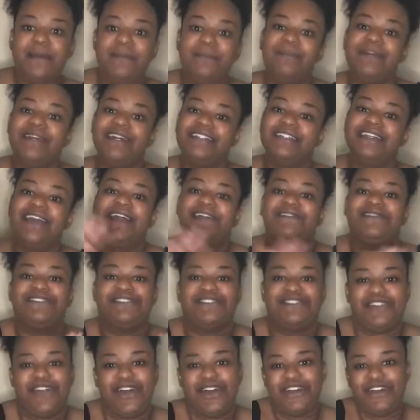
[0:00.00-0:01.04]
Because I have a
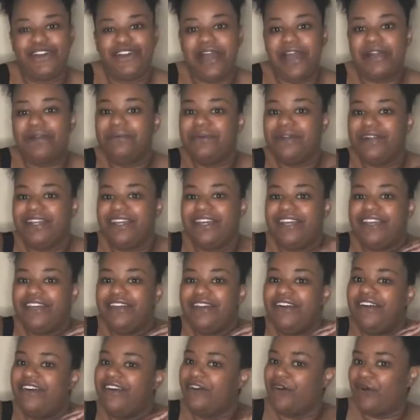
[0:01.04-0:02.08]
stalker, I don't want to give
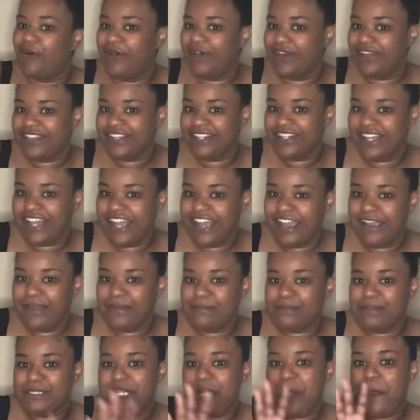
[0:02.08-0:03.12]
y'all all the
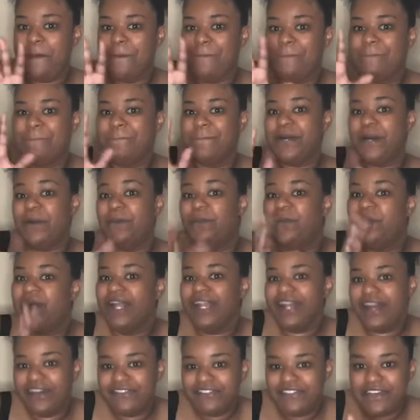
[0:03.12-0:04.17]
names, but
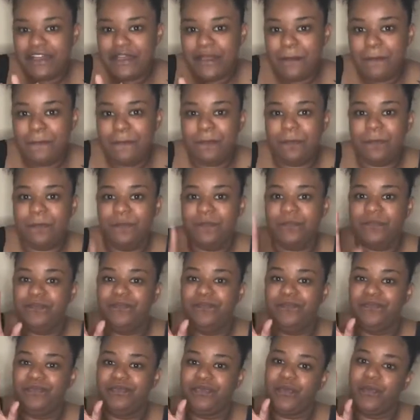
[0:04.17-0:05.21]
one of them
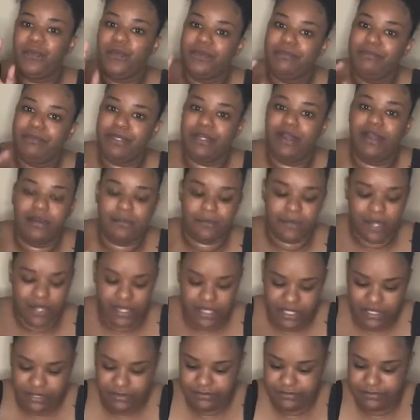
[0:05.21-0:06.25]
would be Armani.